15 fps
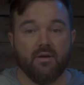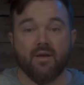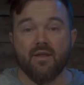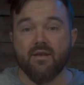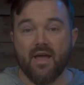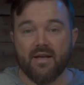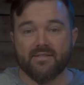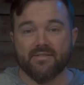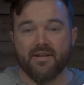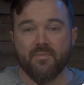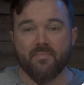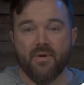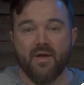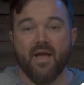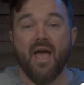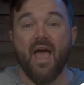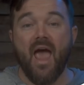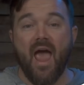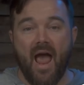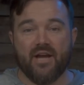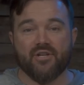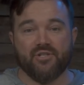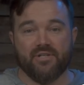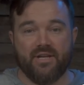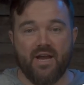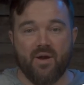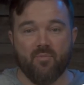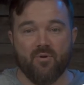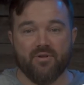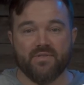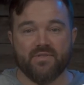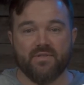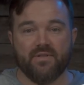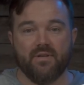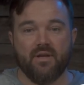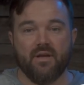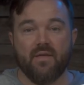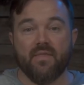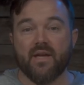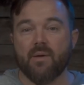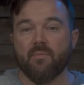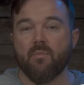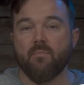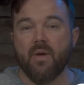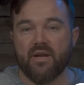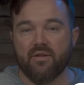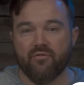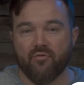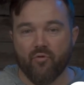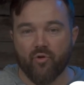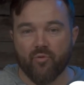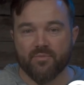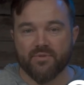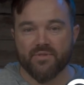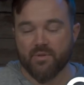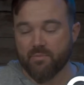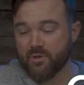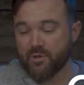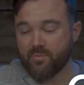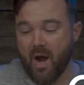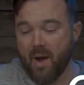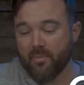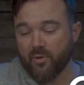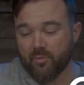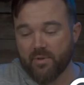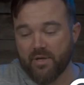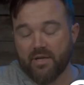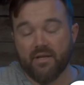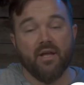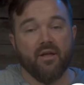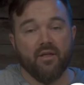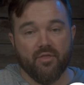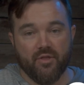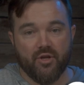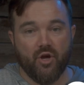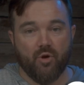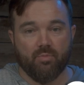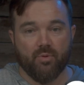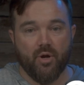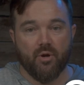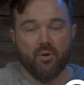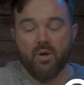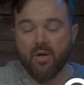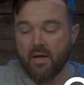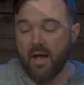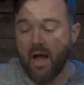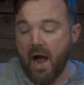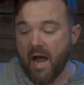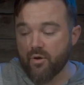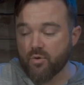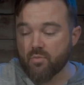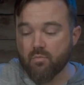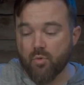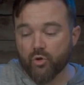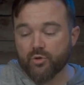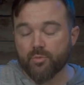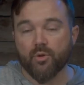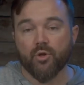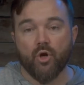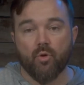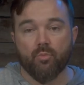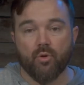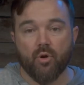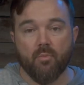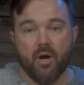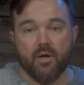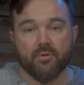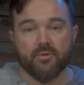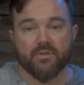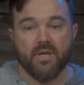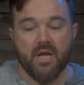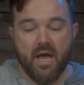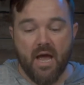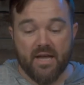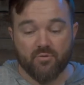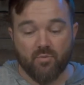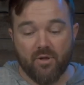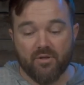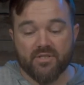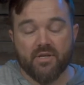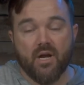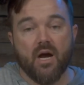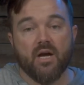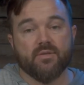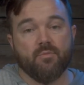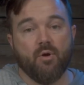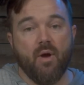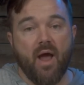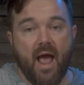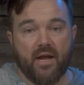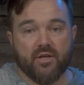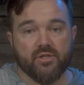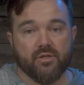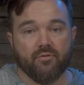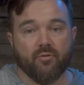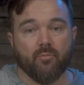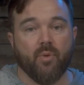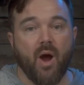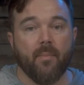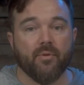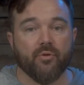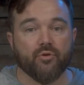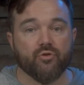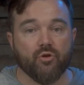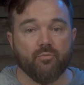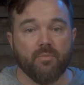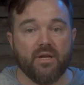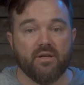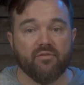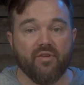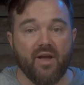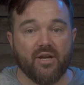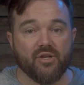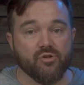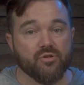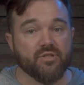Next up, action cameras. They come in many forms, the most popular being the GoPro. I own multiple GoPro models, as well as an Osmo Action from popular drone manufacturer